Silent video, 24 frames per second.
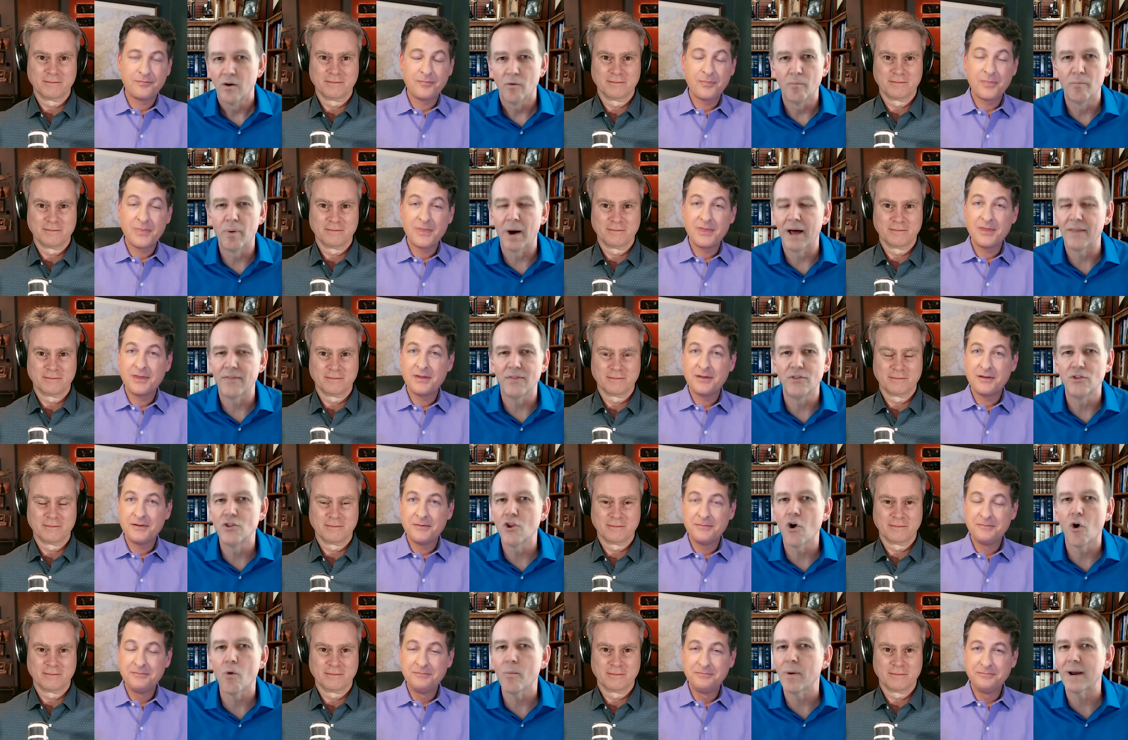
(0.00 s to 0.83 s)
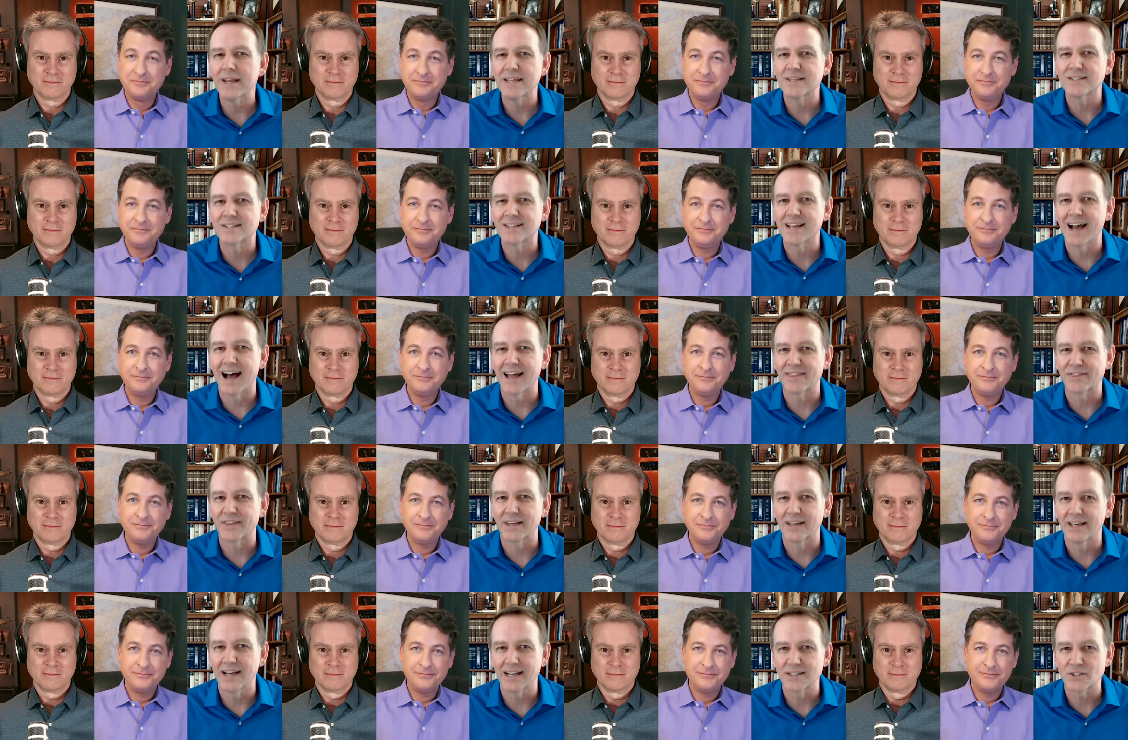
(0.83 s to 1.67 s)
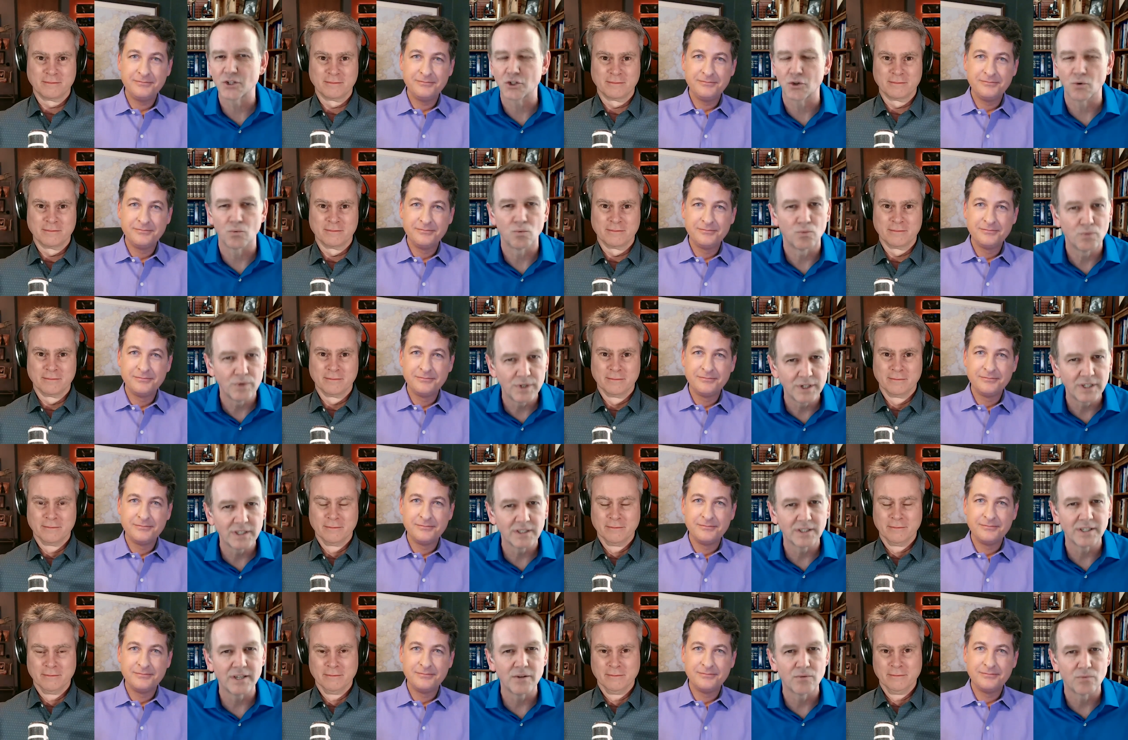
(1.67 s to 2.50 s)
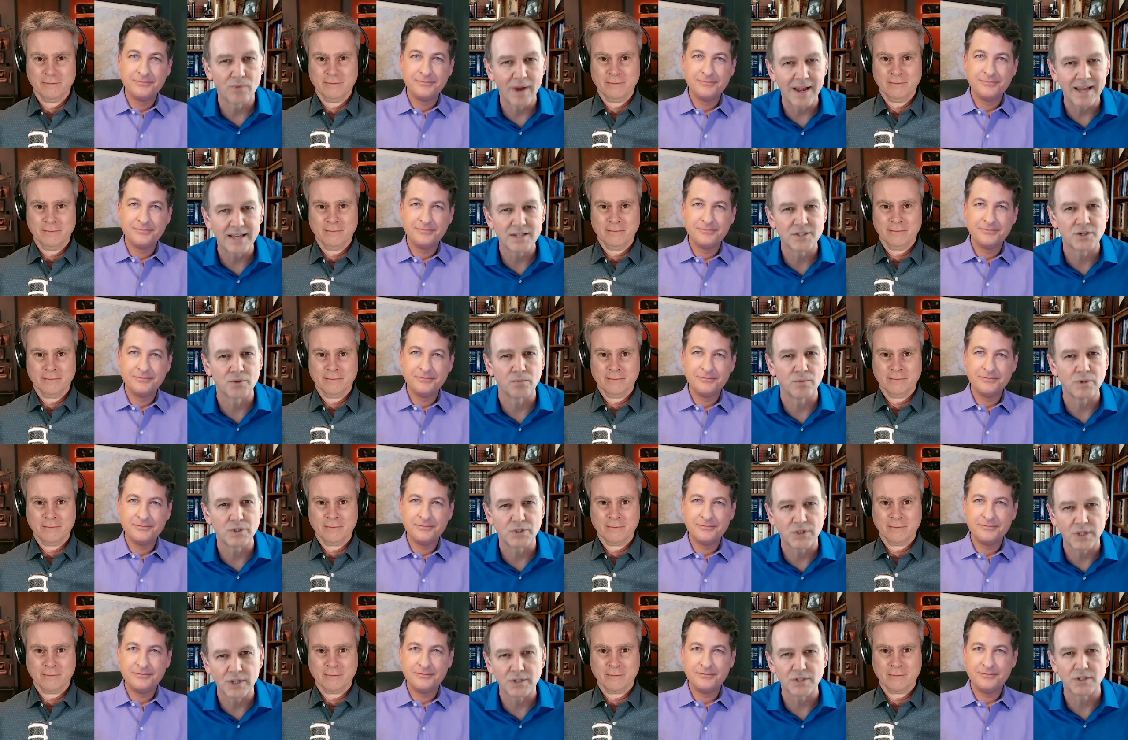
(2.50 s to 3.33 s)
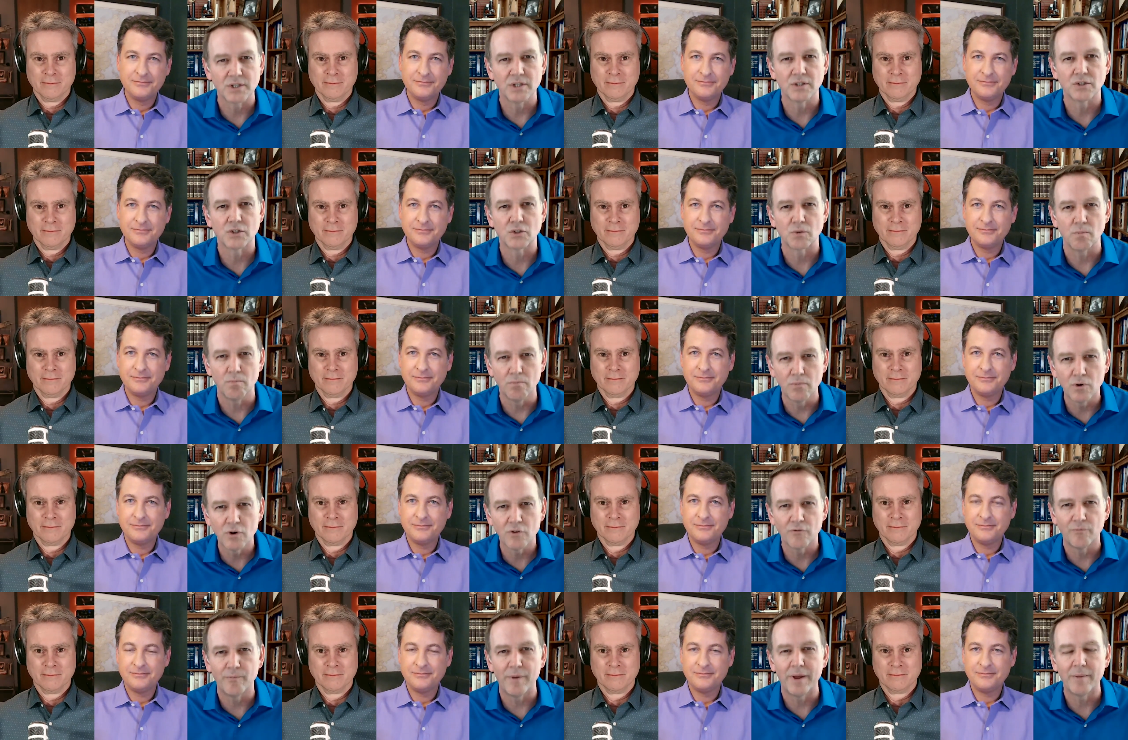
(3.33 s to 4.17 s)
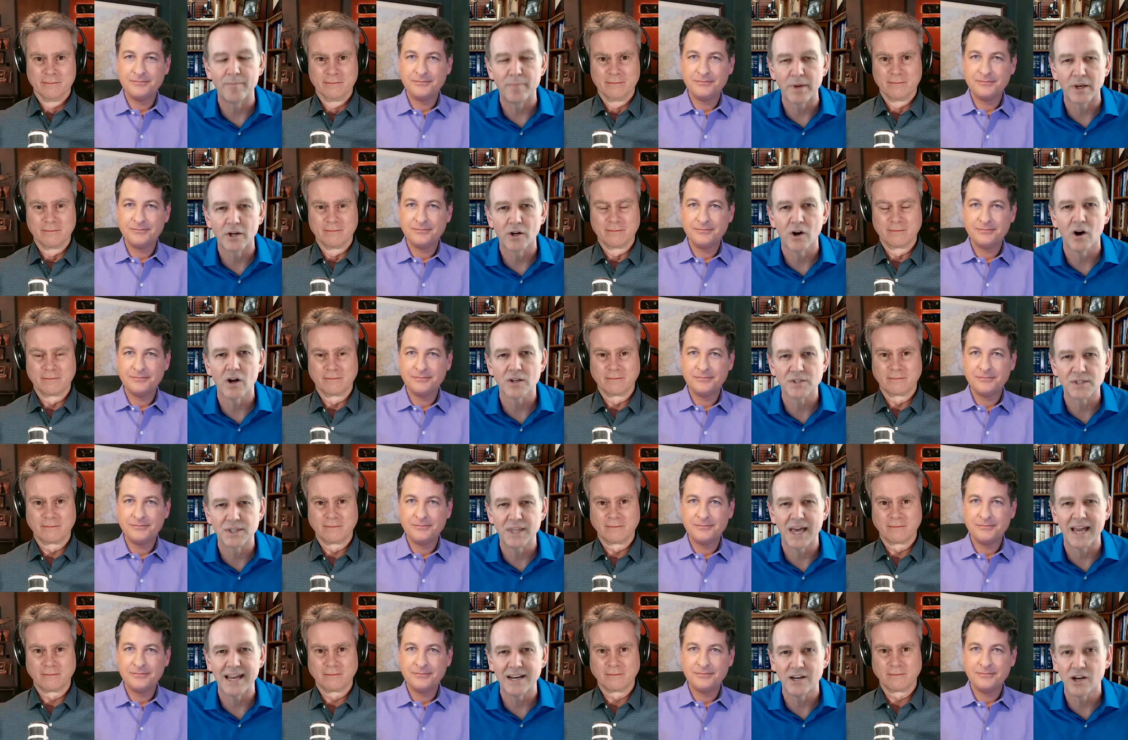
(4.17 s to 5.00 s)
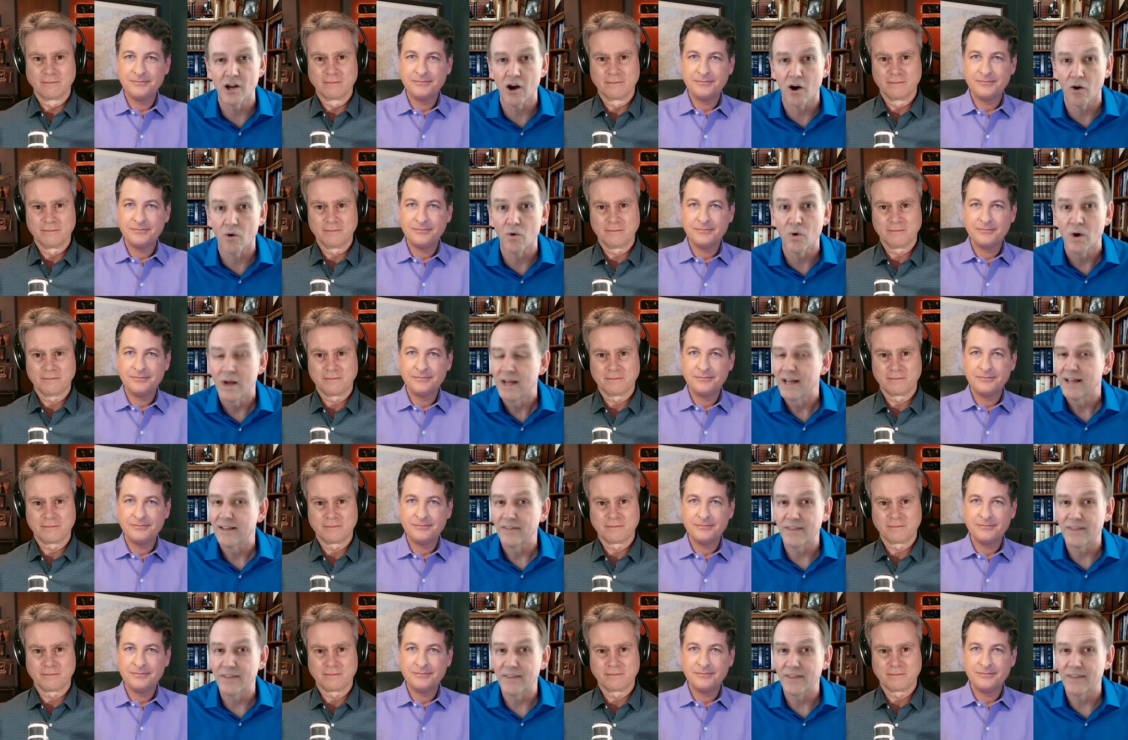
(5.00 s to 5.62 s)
Speaker 1: But nobody's got the guts to really raise a resistance movement because they know